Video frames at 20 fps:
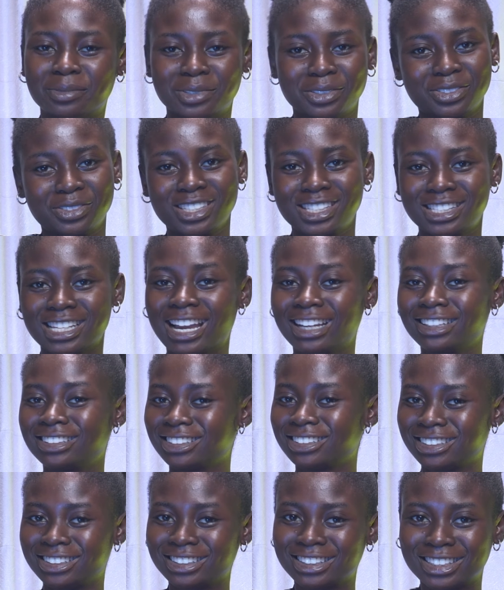movies, I
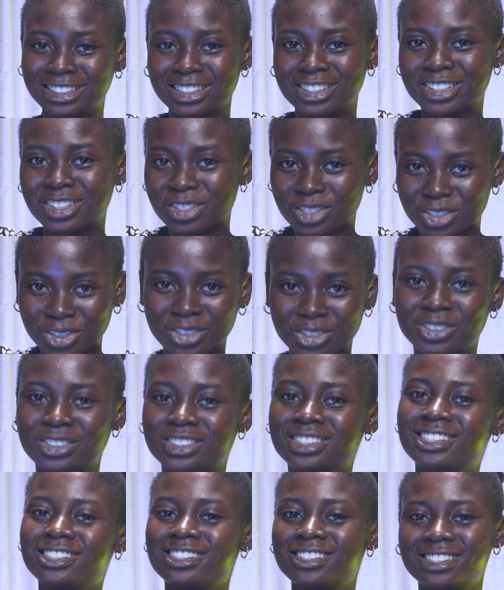think you
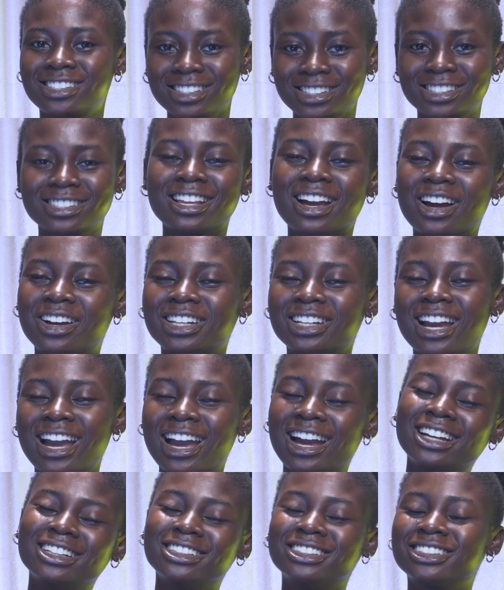should sit down
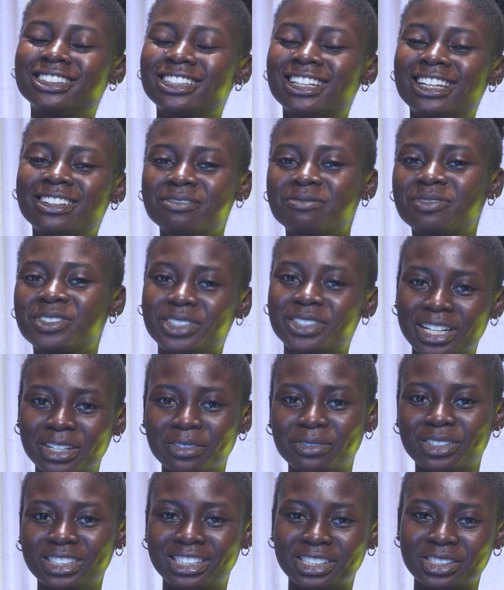and be ready for